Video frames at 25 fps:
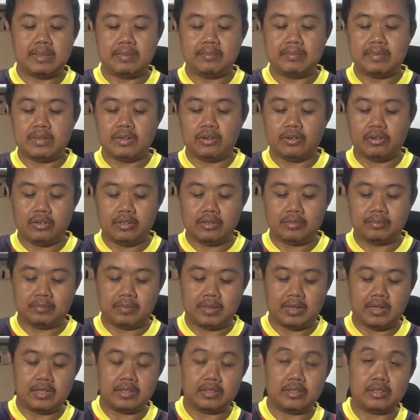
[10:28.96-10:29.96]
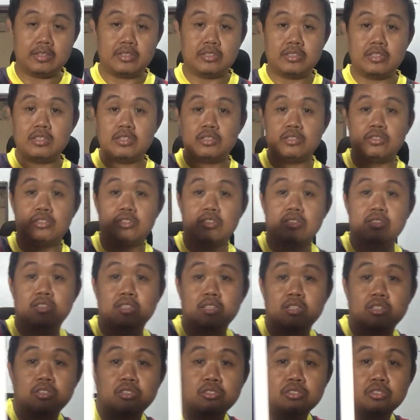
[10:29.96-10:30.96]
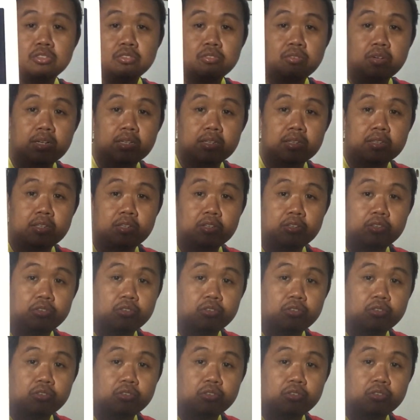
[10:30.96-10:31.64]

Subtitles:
be old, but this is still good right there.